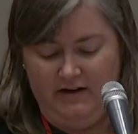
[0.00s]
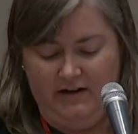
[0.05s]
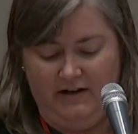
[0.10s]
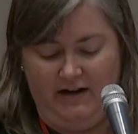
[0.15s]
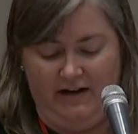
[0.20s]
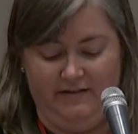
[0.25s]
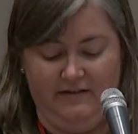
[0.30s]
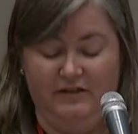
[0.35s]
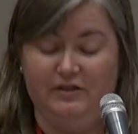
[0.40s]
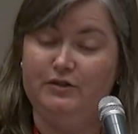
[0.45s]

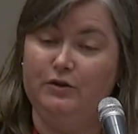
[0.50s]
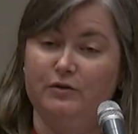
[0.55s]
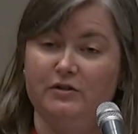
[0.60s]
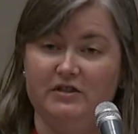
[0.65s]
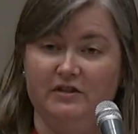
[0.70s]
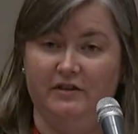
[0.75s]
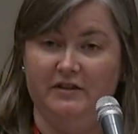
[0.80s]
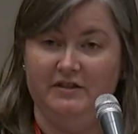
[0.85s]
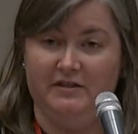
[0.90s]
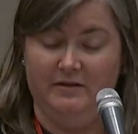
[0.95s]
and the
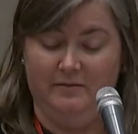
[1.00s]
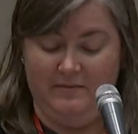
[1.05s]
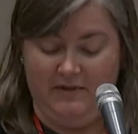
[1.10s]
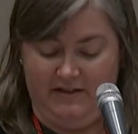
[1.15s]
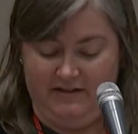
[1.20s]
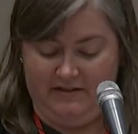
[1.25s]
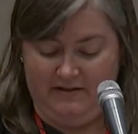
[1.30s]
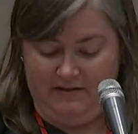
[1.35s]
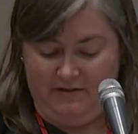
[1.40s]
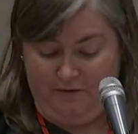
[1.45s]
Socialism
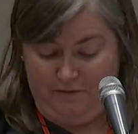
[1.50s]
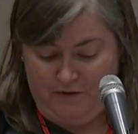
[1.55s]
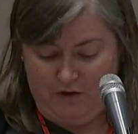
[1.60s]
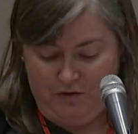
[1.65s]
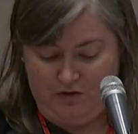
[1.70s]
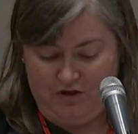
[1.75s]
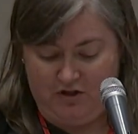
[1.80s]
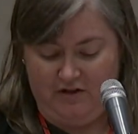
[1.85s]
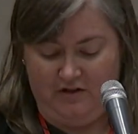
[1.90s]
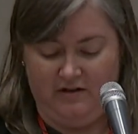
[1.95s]
is the
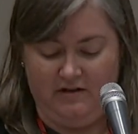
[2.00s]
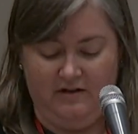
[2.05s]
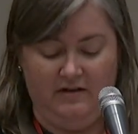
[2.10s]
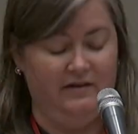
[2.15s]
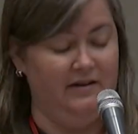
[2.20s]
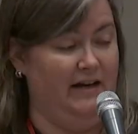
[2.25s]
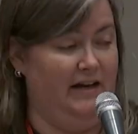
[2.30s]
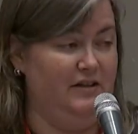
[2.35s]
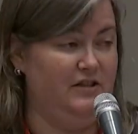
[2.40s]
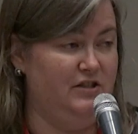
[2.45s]
Future
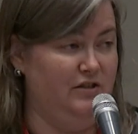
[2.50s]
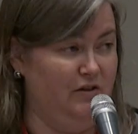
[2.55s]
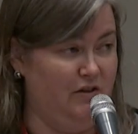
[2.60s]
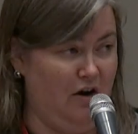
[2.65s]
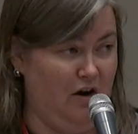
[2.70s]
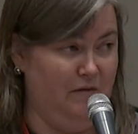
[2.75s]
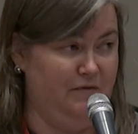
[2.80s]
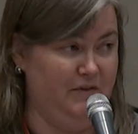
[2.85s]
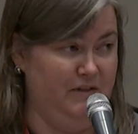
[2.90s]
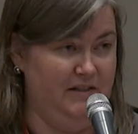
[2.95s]
National
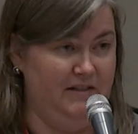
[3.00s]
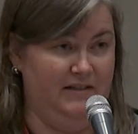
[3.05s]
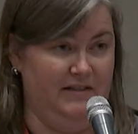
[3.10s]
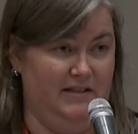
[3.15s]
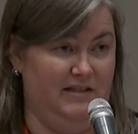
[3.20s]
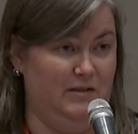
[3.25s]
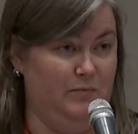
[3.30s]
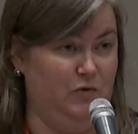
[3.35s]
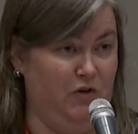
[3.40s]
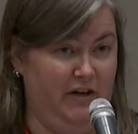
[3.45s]
Conference this
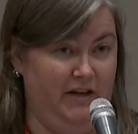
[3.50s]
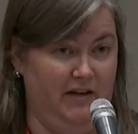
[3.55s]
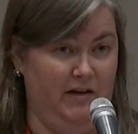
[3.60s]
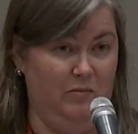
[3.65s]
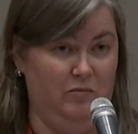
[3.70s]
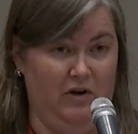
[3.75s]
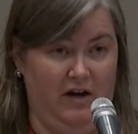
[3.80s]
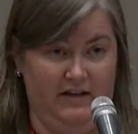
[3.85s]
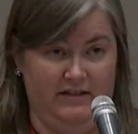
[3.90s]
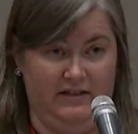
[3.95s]
spring
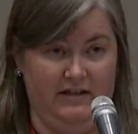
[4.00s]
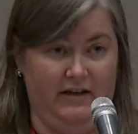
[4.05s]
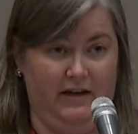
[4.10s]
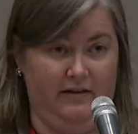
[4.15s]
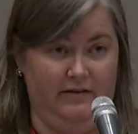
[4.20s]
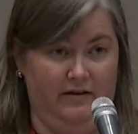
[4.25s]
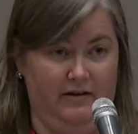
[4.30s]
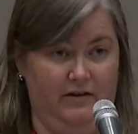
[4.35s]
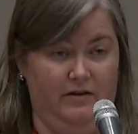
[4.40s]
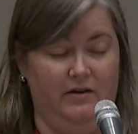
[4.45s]
brought
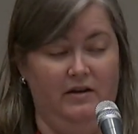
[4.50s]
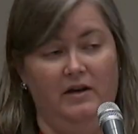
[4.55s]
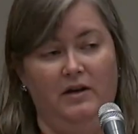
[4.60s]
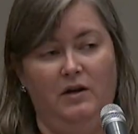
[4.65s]
together